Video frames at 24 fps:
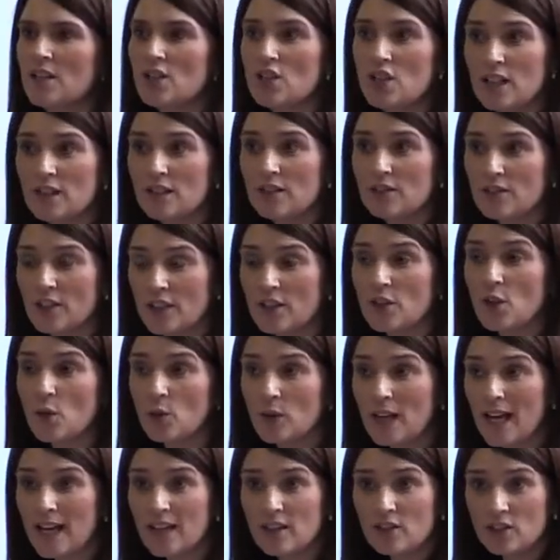
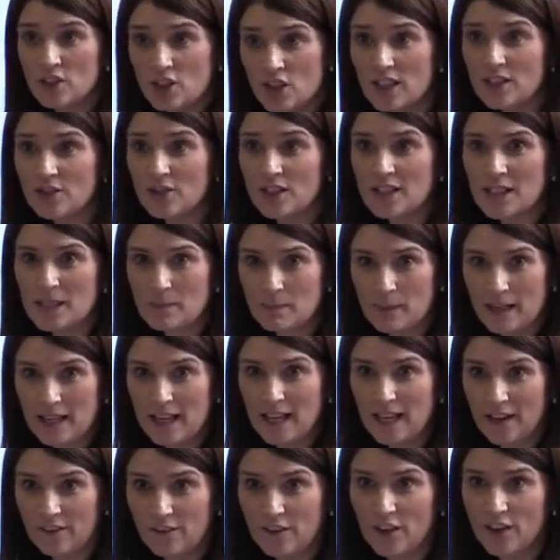adult children's
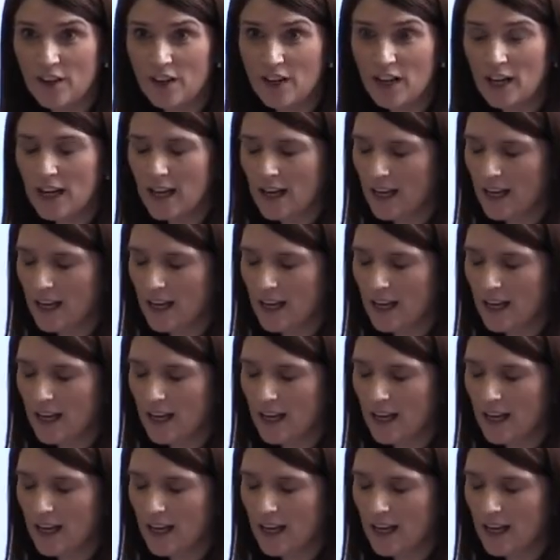behaviour,